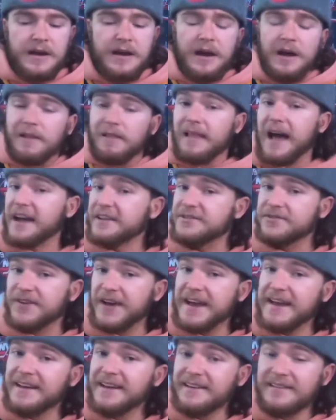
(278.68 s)
Las
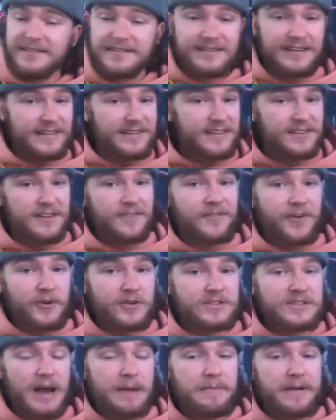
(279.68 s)
Vegas, this is the
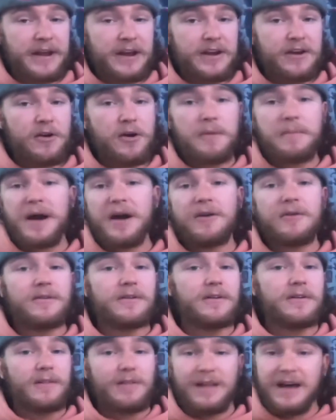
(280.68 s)
first time we hear about
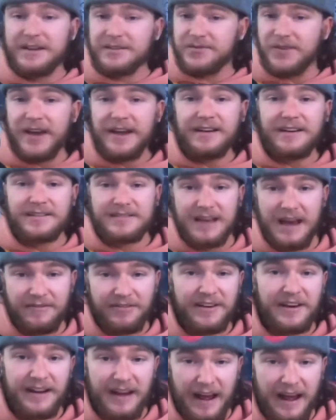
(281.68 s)
Las Vegas
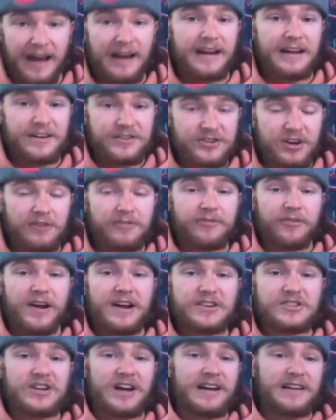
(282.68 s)
having an NHL
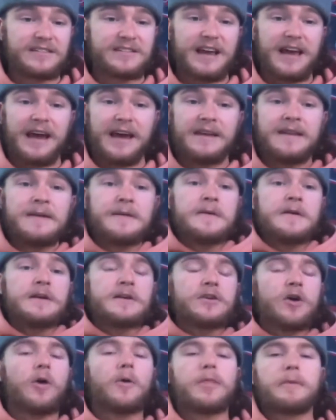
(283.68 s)
franchise. And,
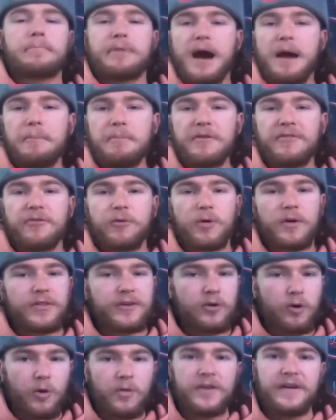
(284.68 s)
you know, the problem before the
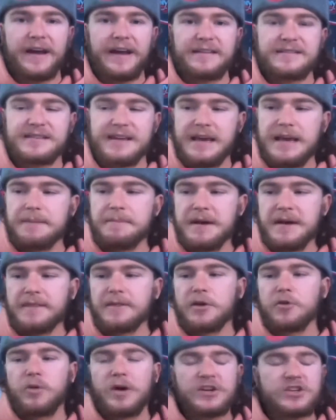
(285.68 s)
Golden Knights came in,
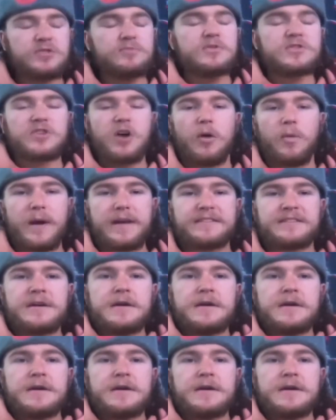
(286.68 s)
the question was always,